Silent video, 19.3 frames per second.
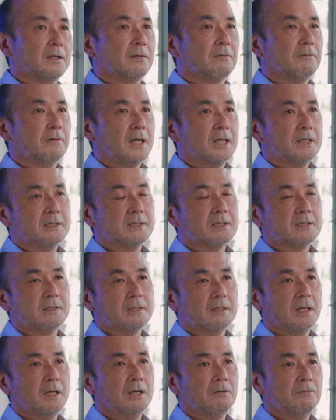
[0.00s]
Once
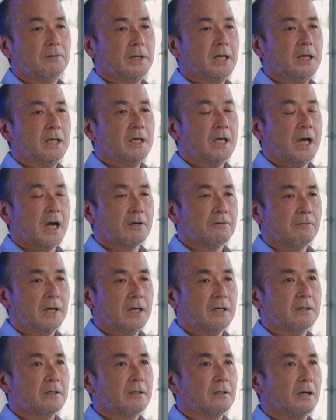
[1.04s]
we
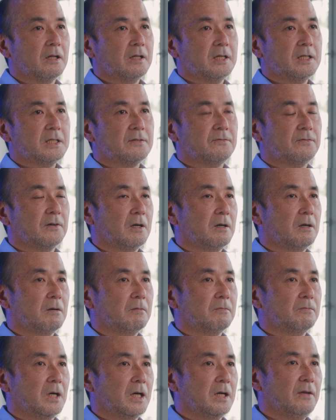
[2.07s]
acquired knowledge
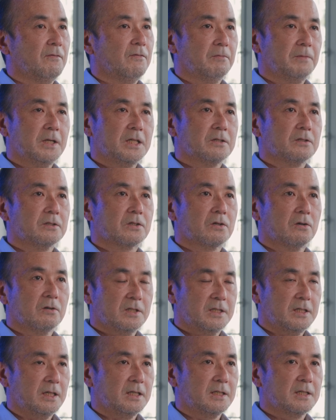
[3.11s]
from information
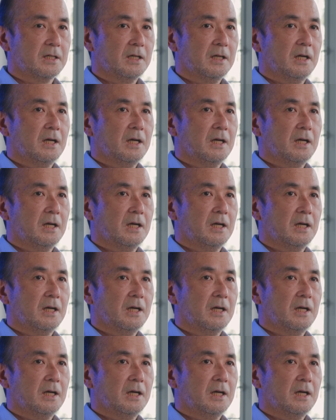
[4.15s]
sources,